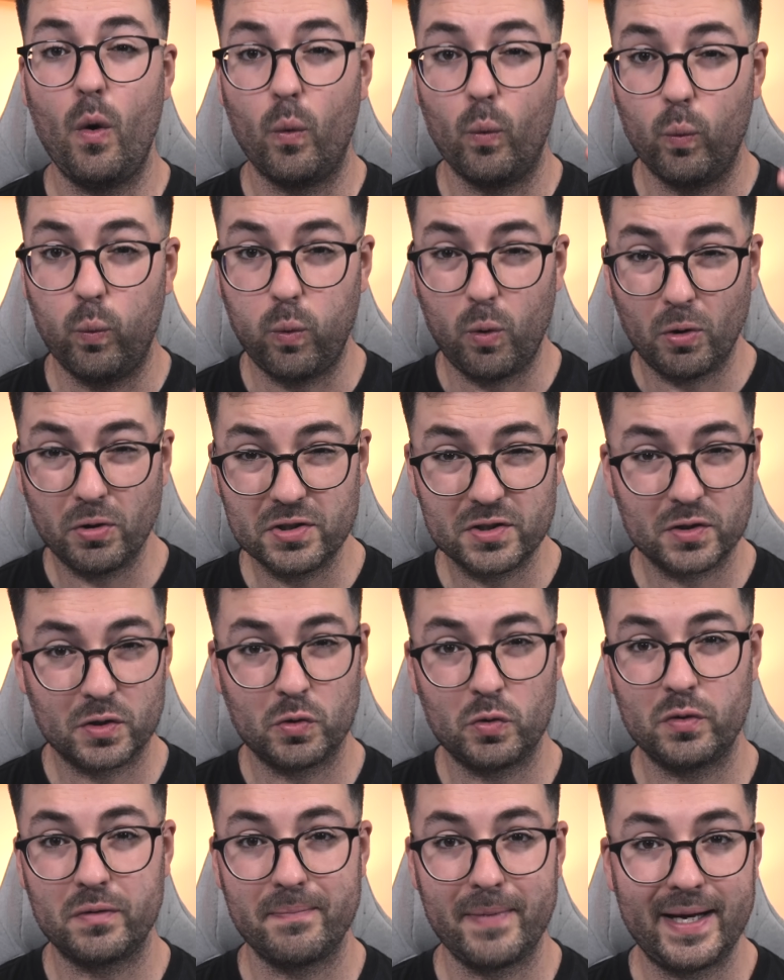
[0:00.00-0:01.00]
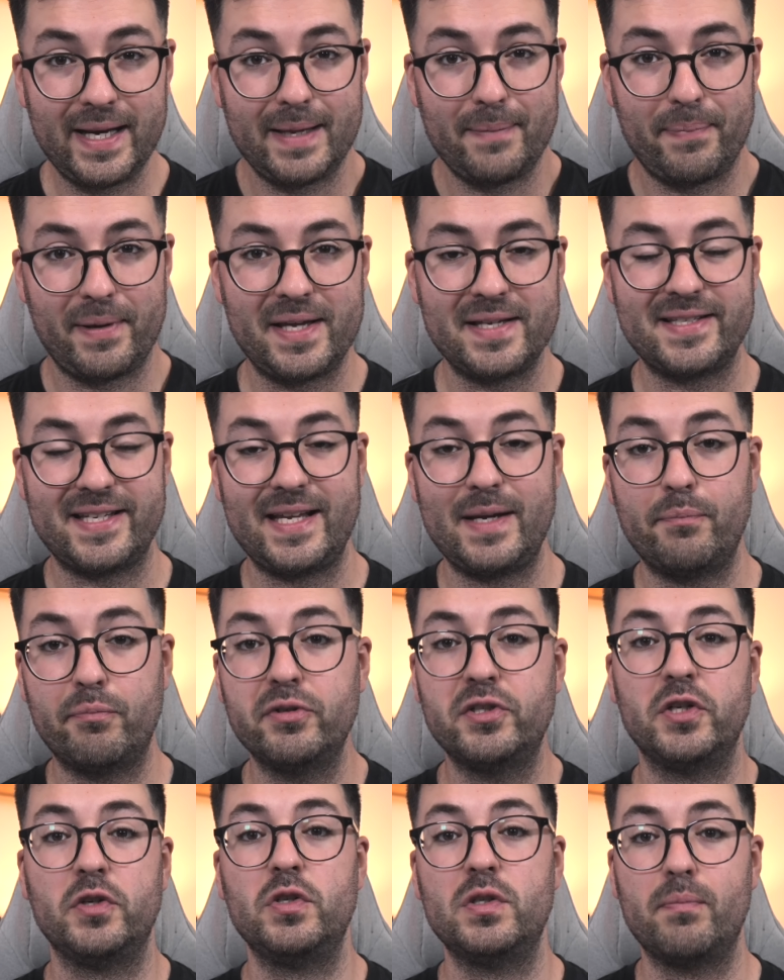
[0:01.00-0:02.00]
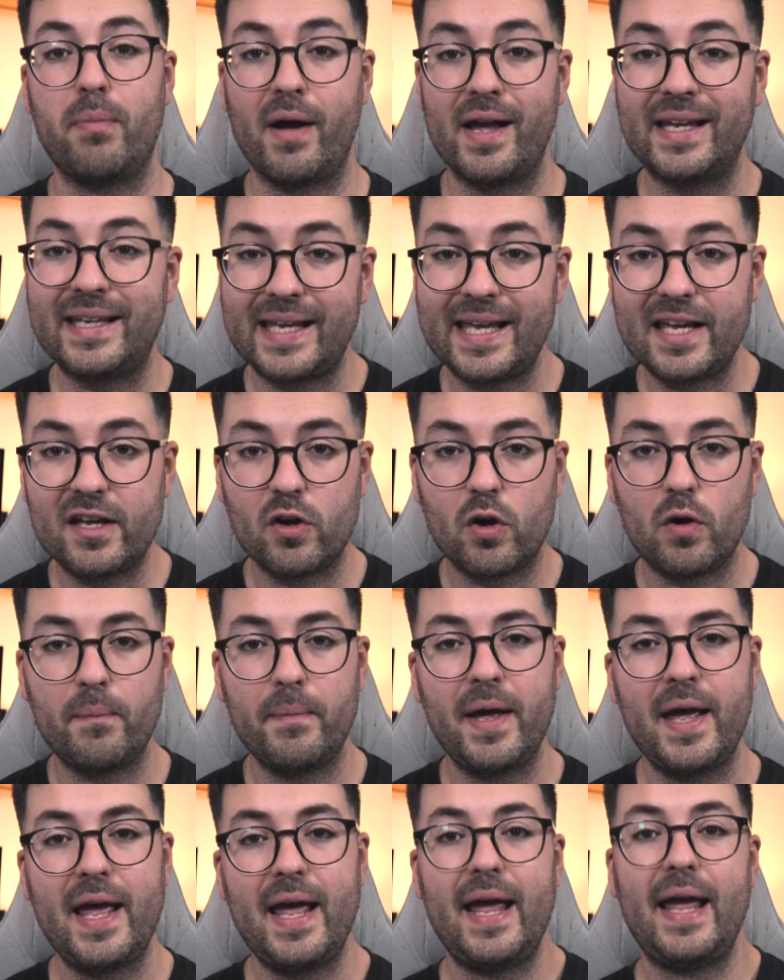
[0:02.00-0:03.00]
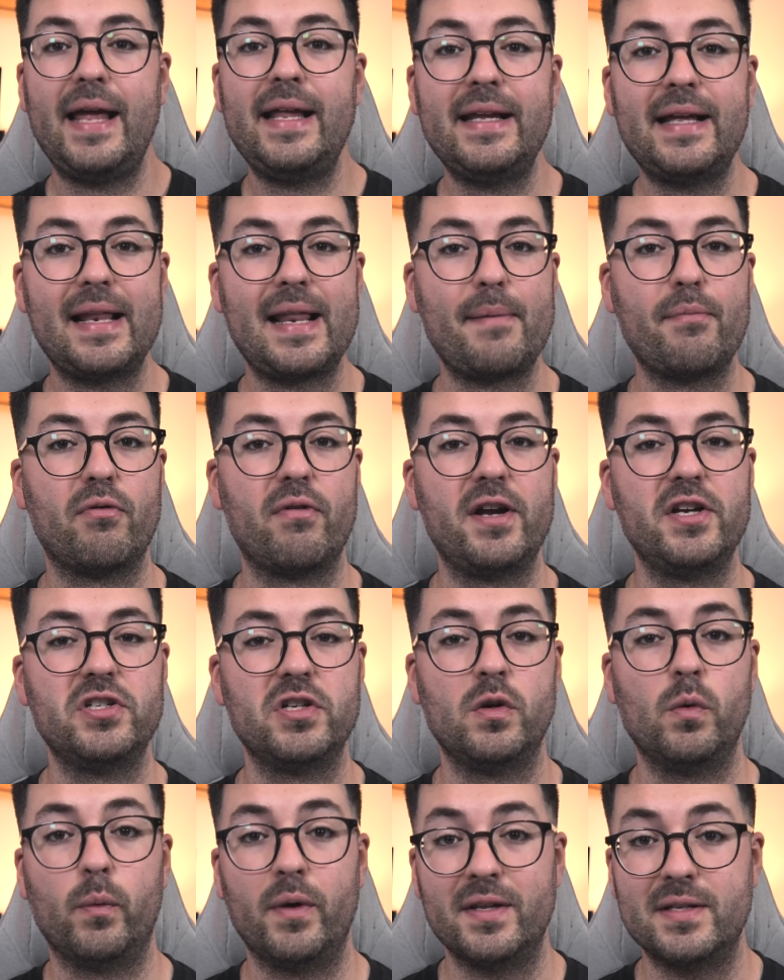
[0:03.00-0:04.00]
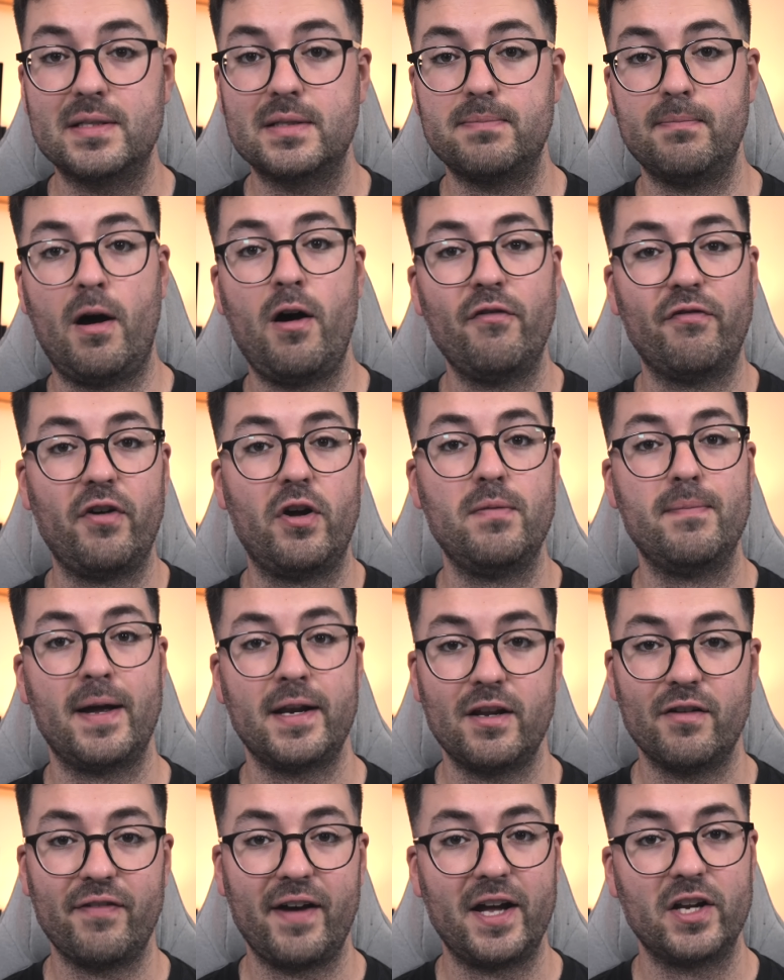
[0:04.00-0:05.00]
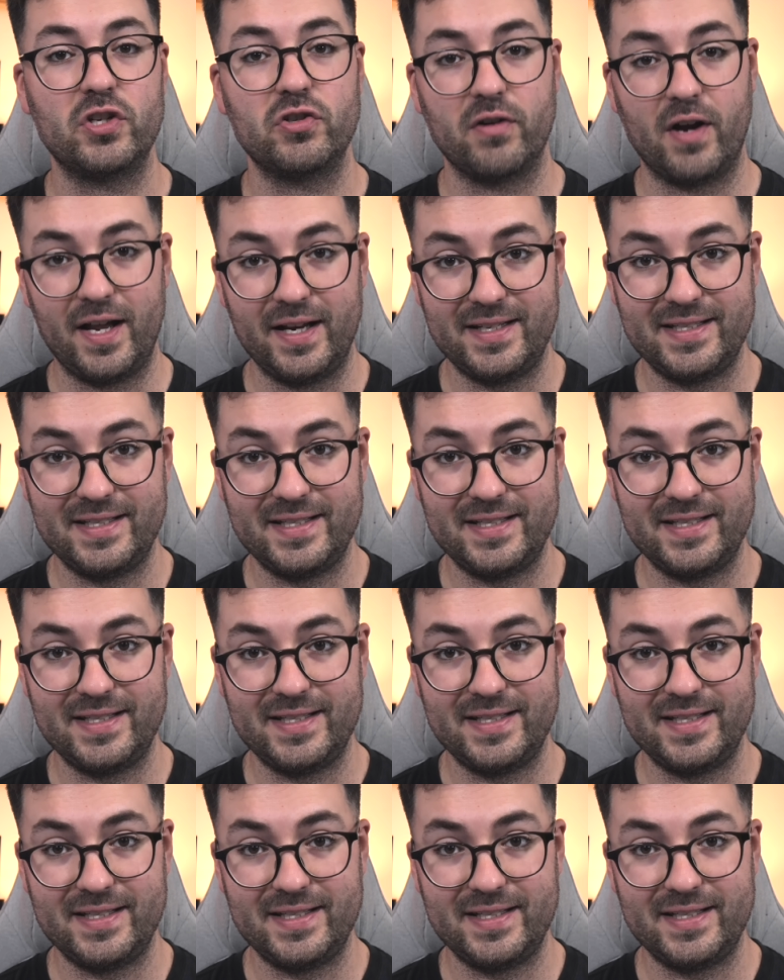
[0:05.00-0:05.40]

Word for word: water-cooled mini P C produced by Geekom in collaboration with smartphone manufacturer